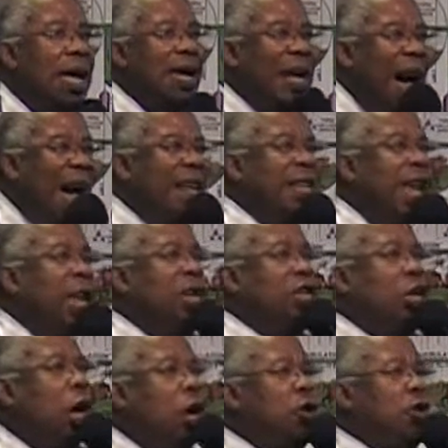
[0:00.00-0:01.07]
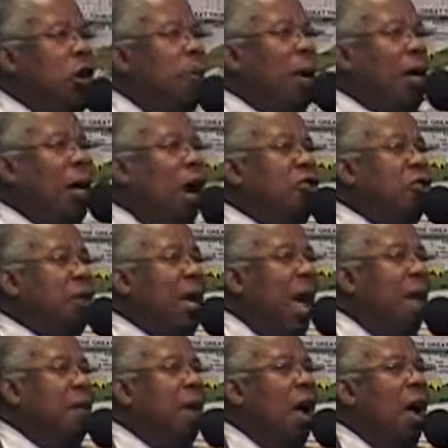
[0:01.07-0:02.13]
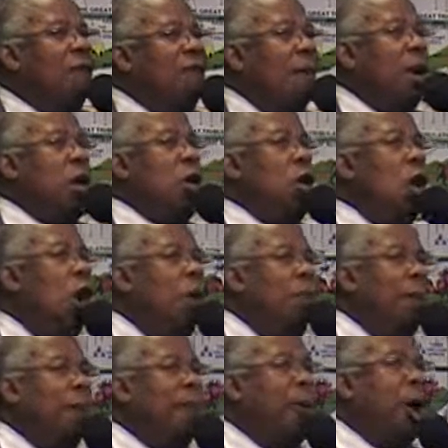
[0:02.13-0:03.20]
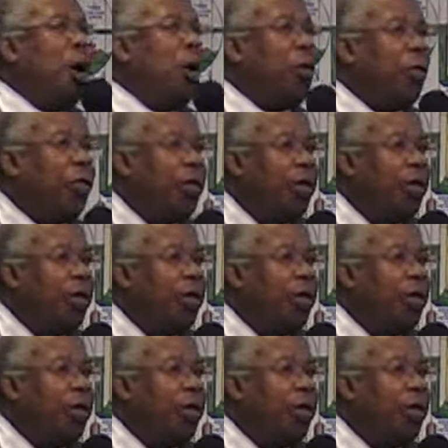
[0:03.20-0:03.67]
God didn't choose you because you came from a noble birth.